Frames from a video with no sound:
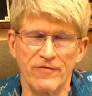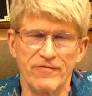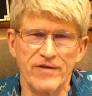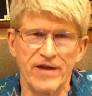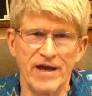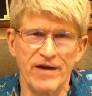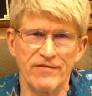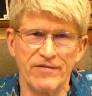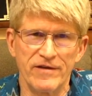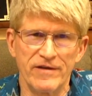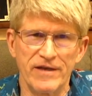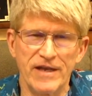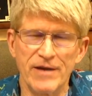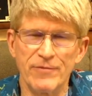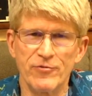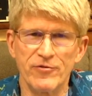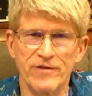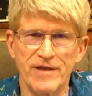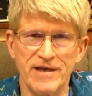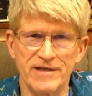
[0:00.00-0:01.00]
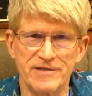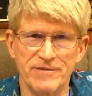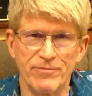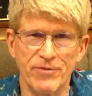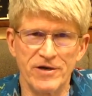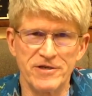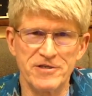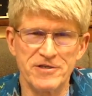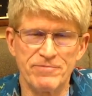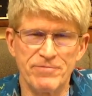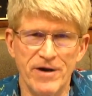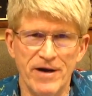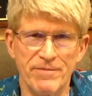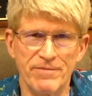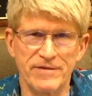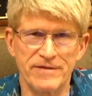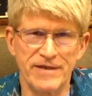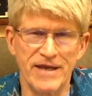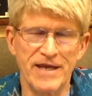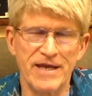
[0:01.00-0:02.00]
if you have a neighbor that has a pudgy
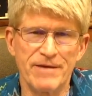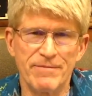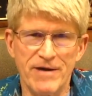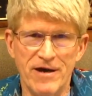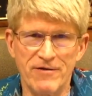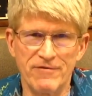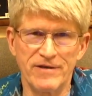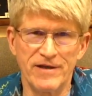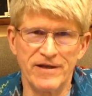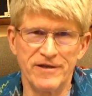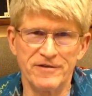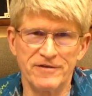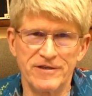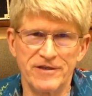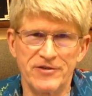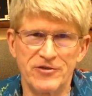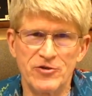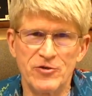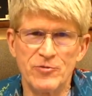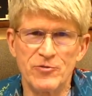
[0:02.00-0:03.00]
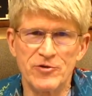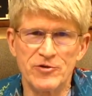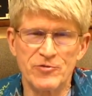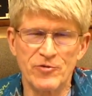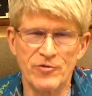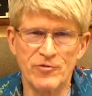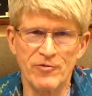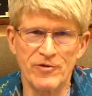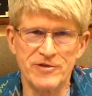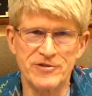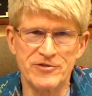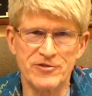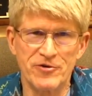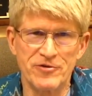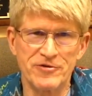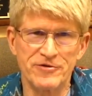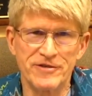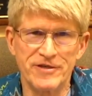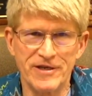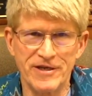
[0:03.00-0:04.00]
pup, take them out and you'll get 2 birds with 1
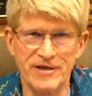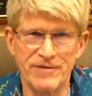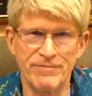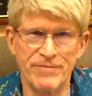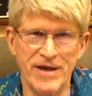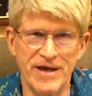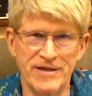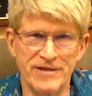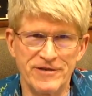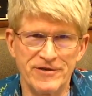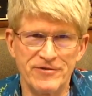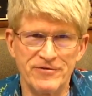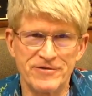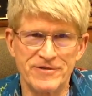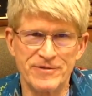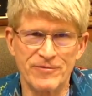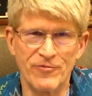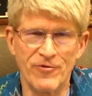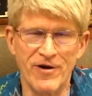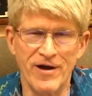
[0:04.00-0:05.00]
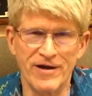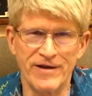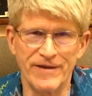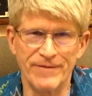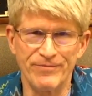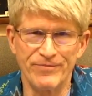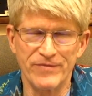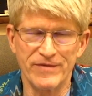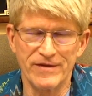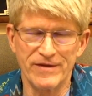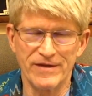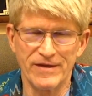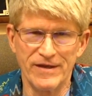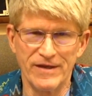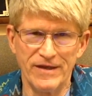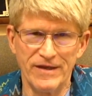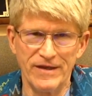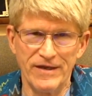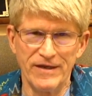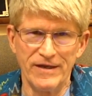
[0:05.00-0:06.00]
stone. You'll get a companion to do some walking.
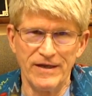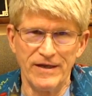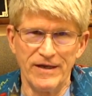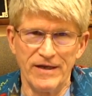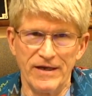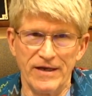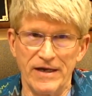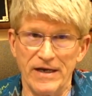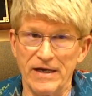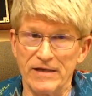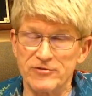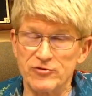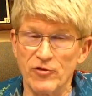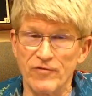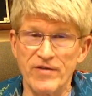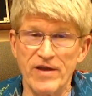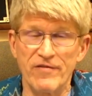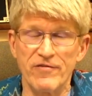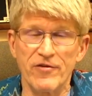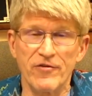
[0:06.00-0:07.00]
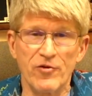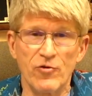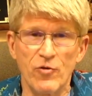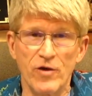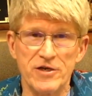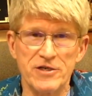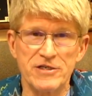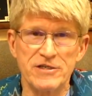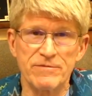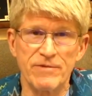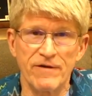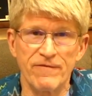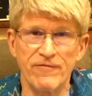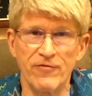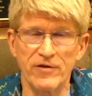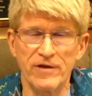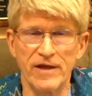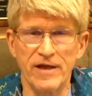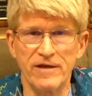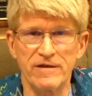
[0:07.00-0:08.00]
So if you have any other questions about
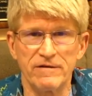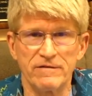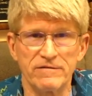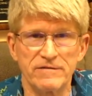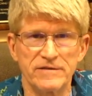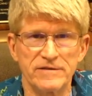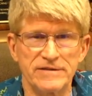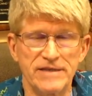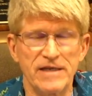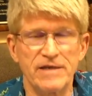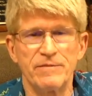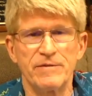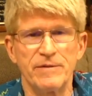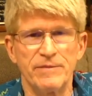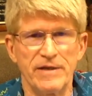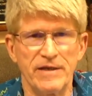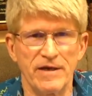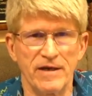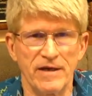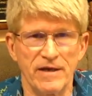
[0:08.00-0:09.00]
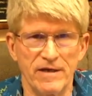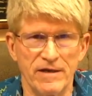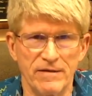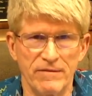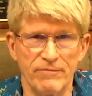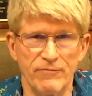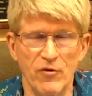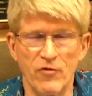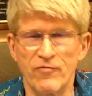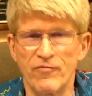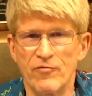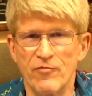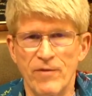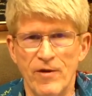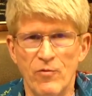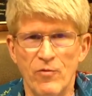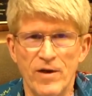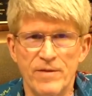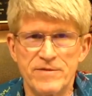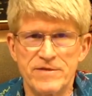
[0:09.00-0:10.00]
foot and ankle, send them to me, both through
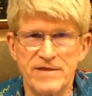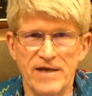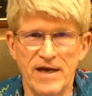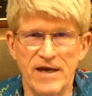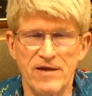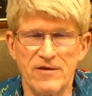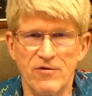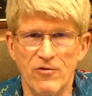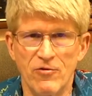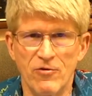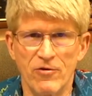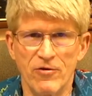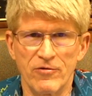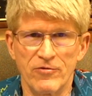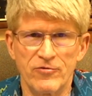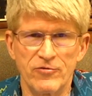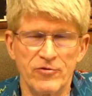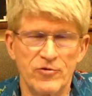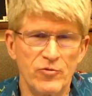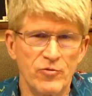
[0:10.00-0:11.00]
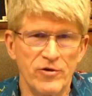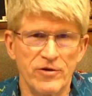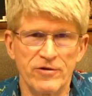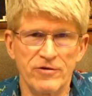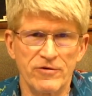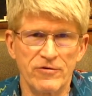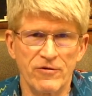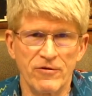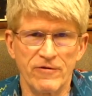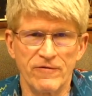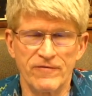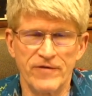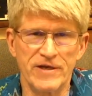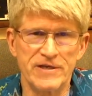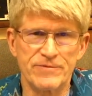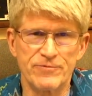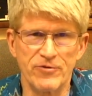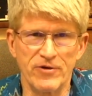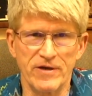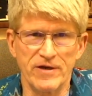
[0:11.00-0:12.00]
my website or through Twitter or
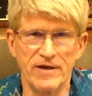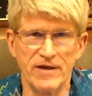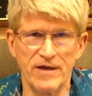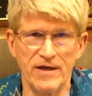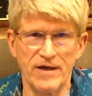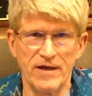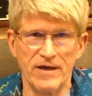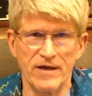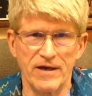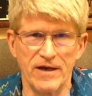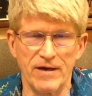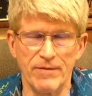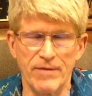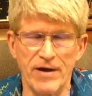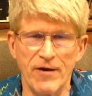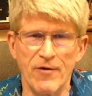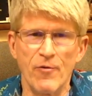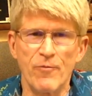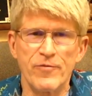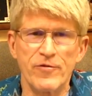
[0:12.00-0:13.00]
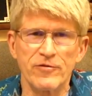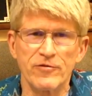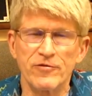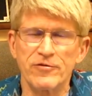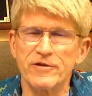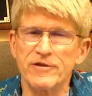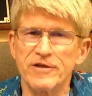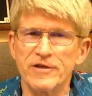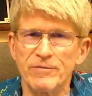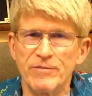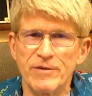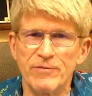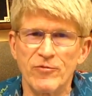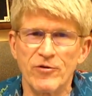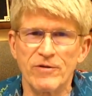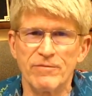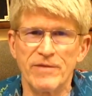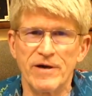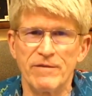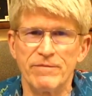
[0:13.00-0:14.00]
Facebook. I hope you learned a little bit
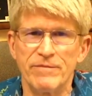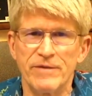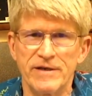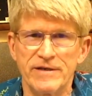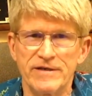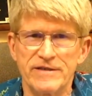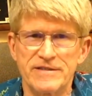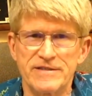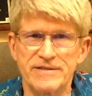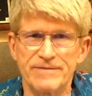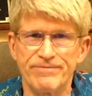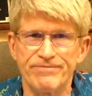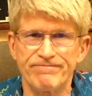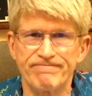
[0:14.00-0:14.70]
more about bunions